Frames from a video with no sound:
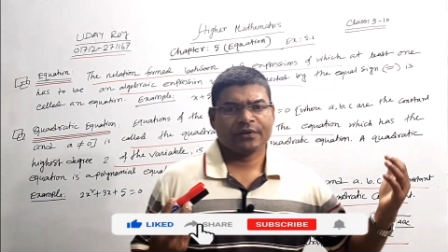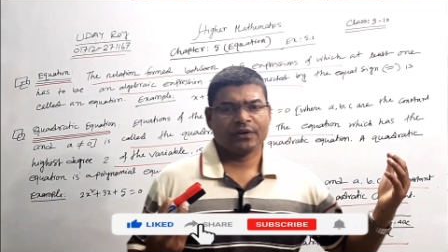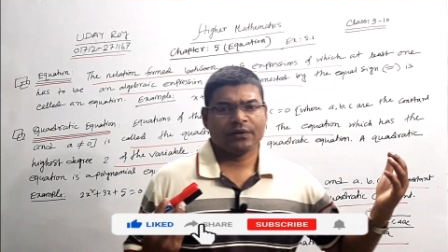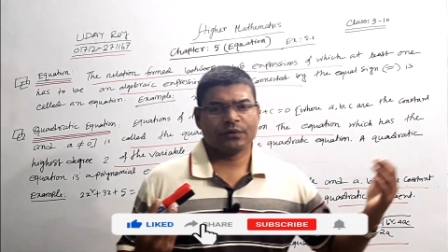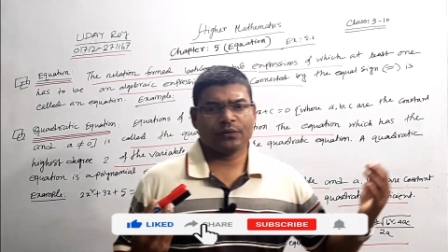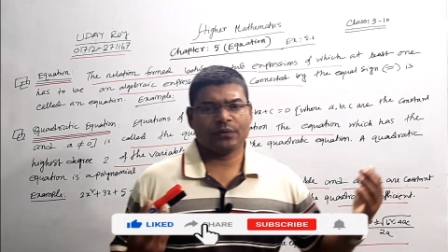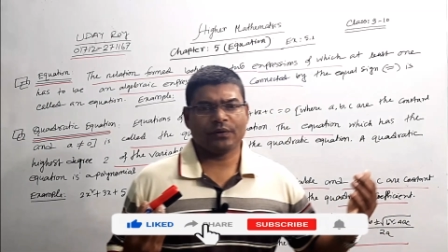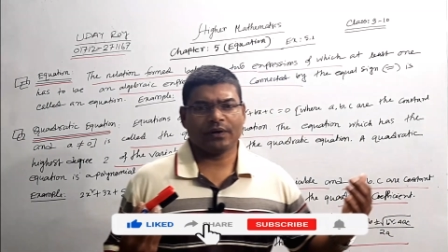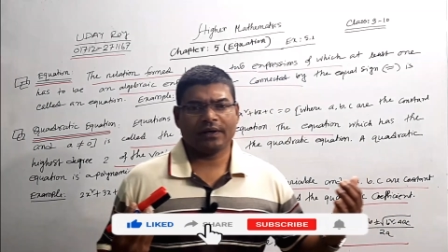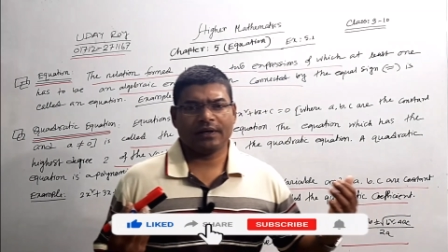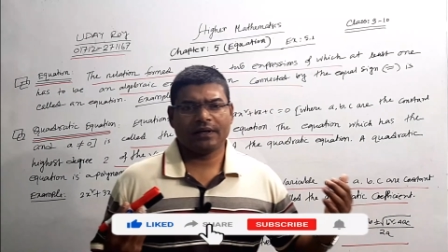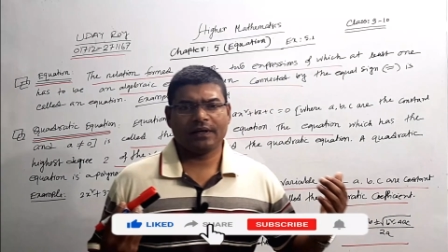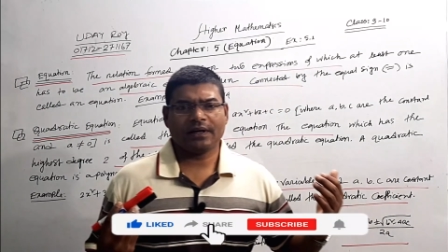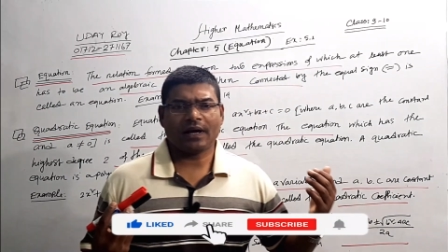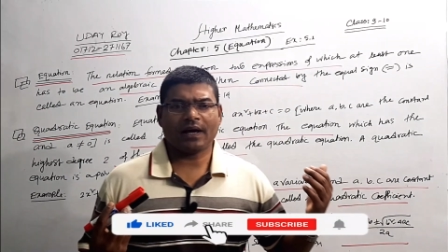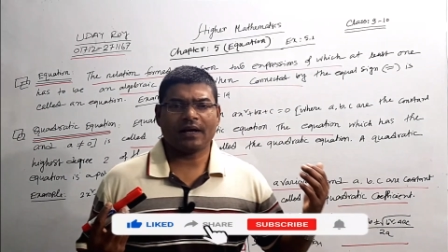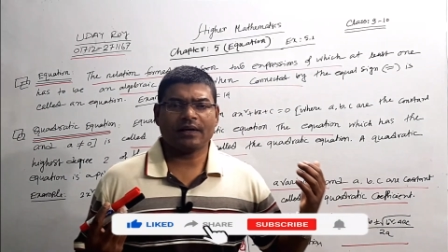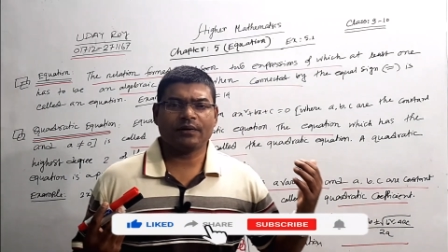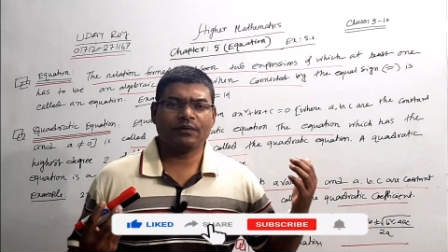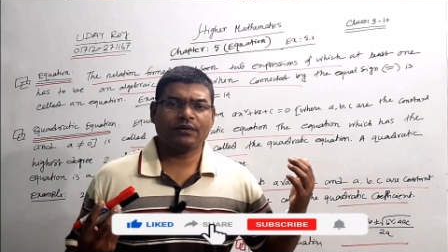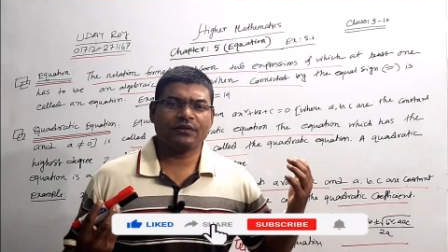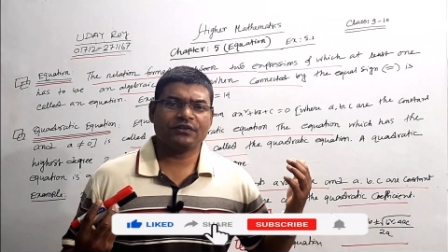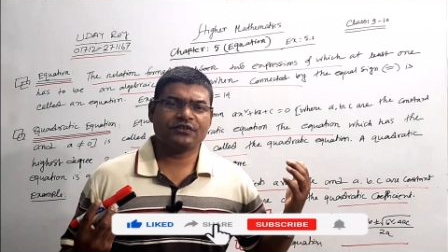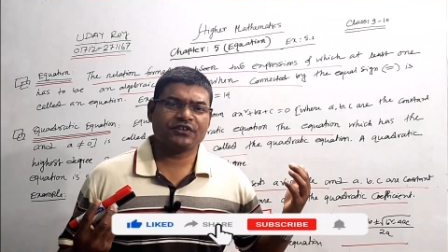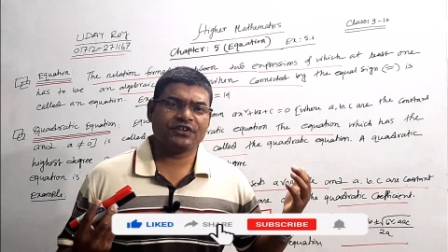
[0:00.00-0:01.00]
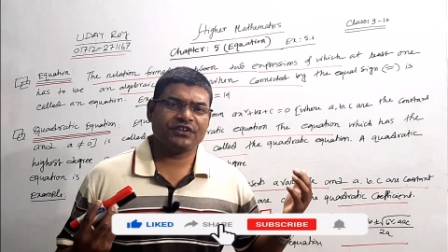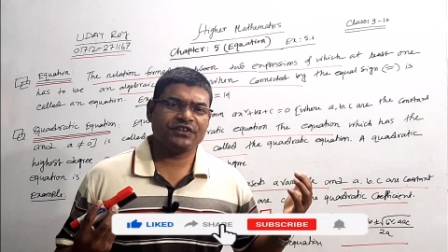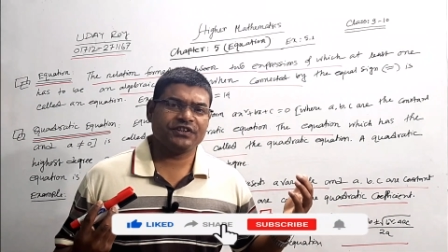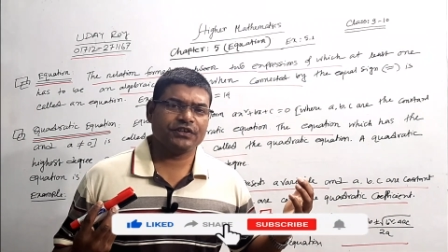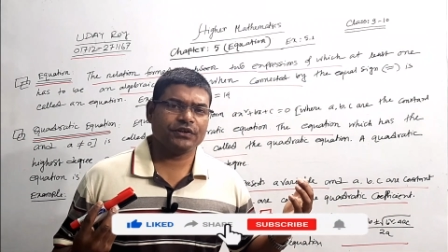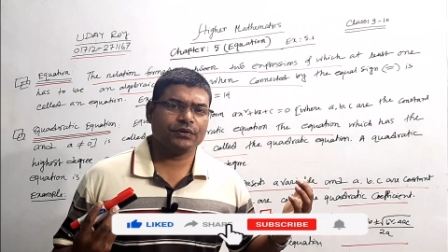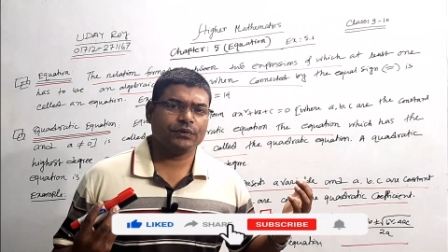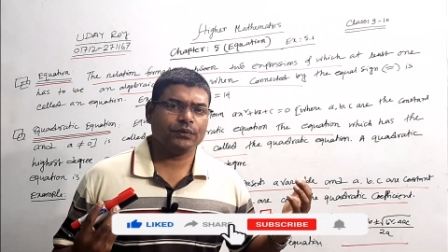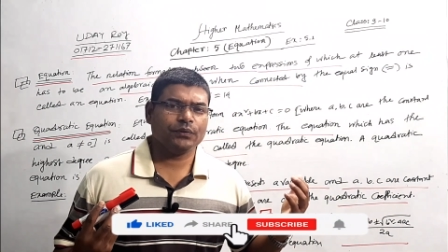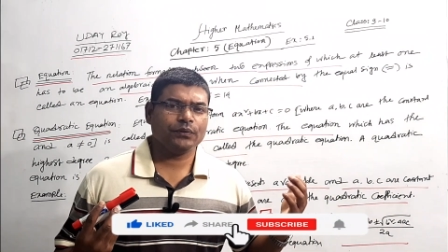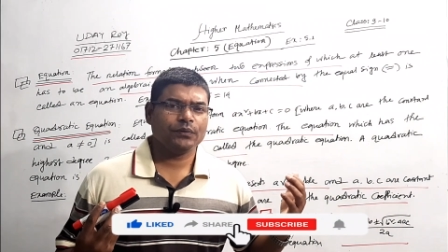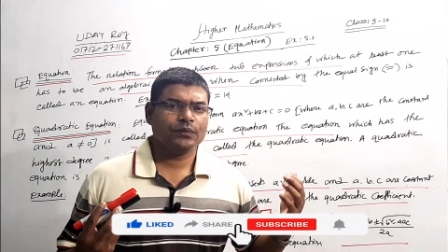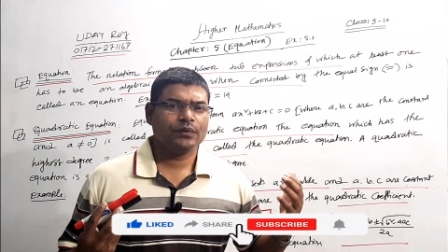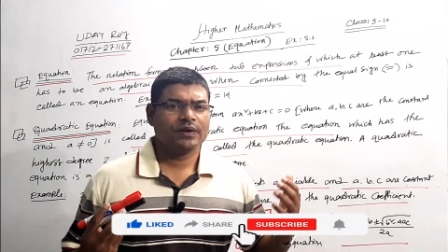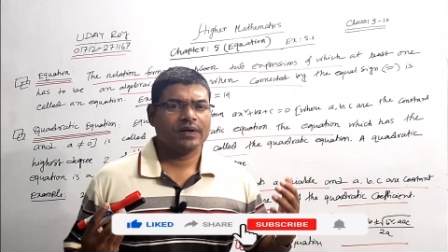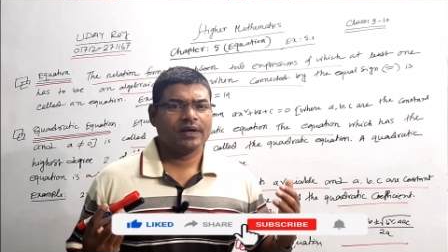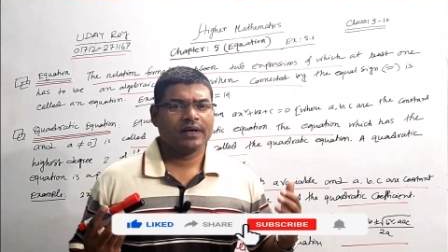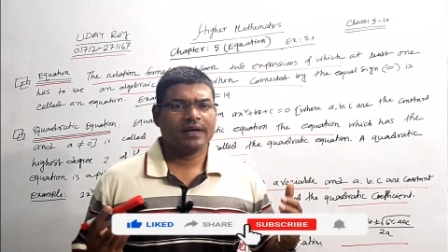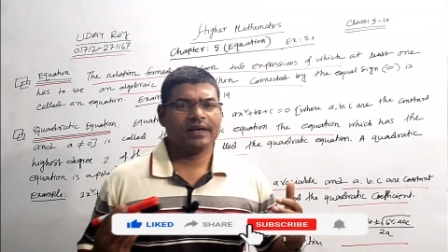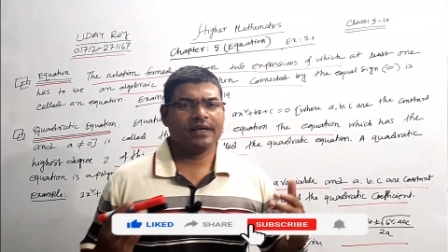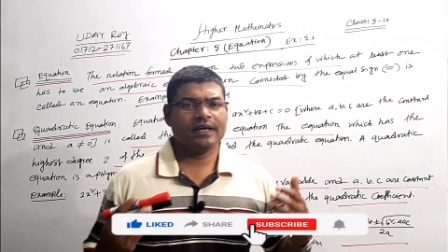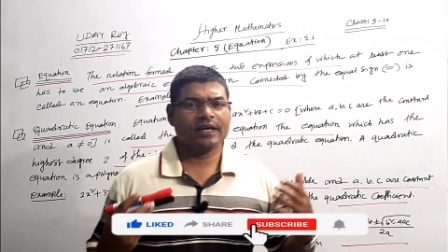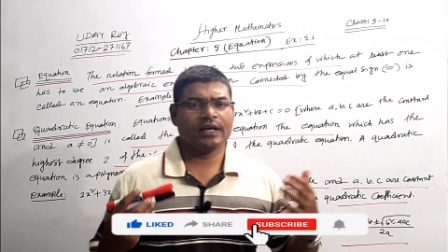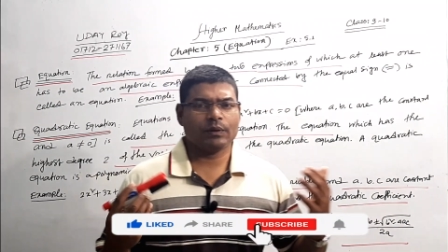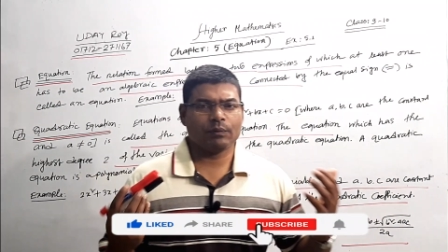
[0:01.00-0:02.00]
Today I will teach you
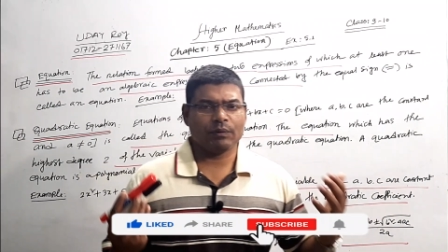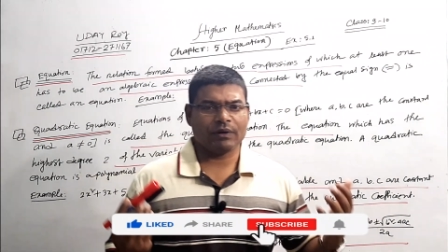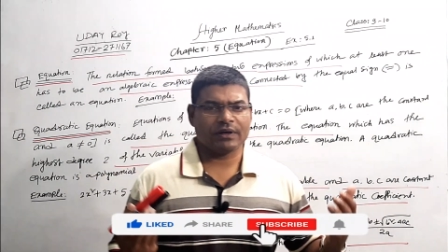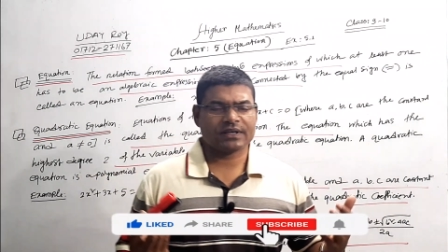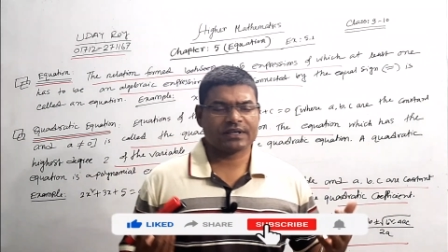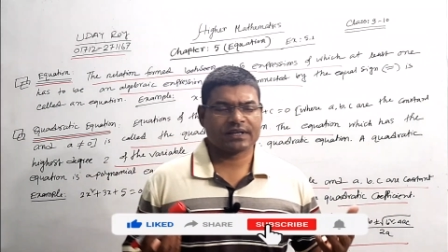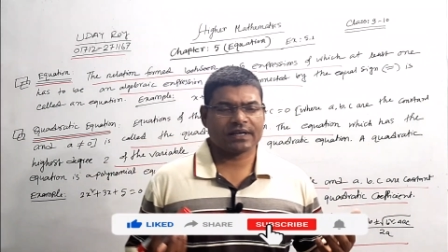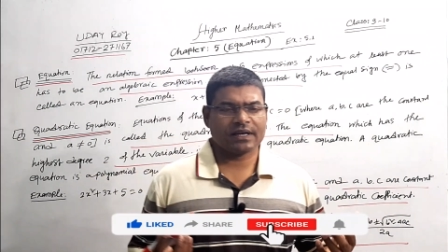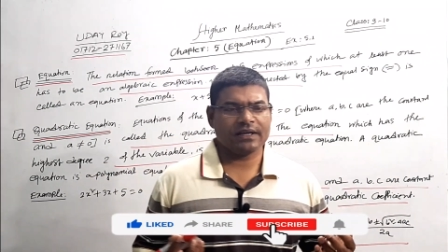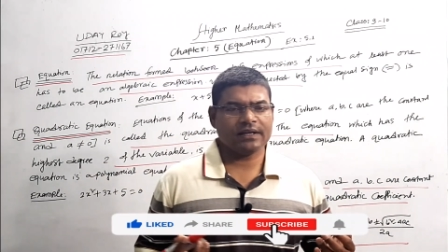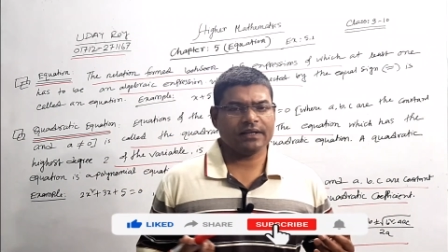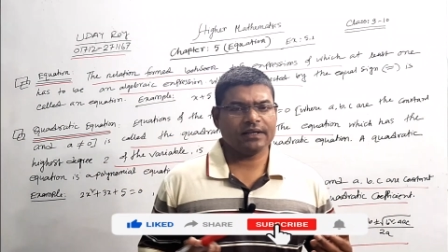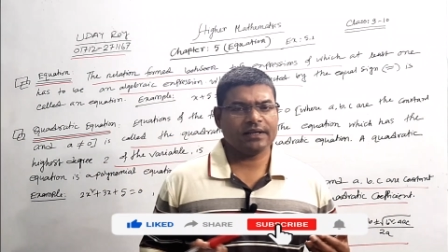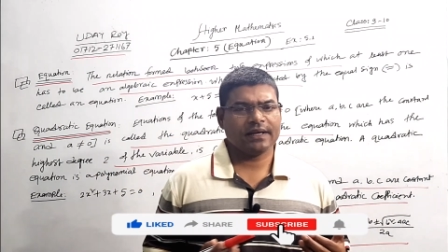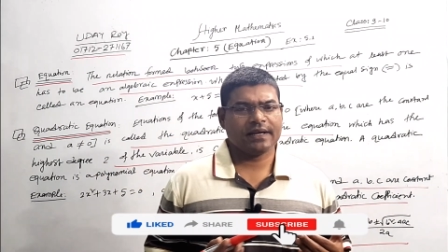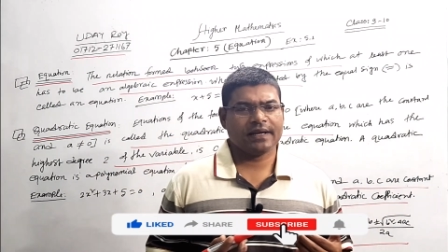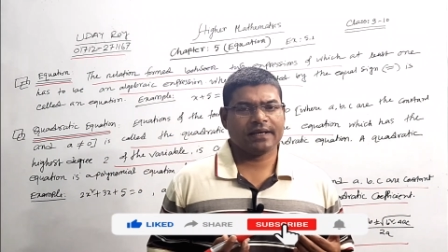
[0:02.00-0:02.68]
equation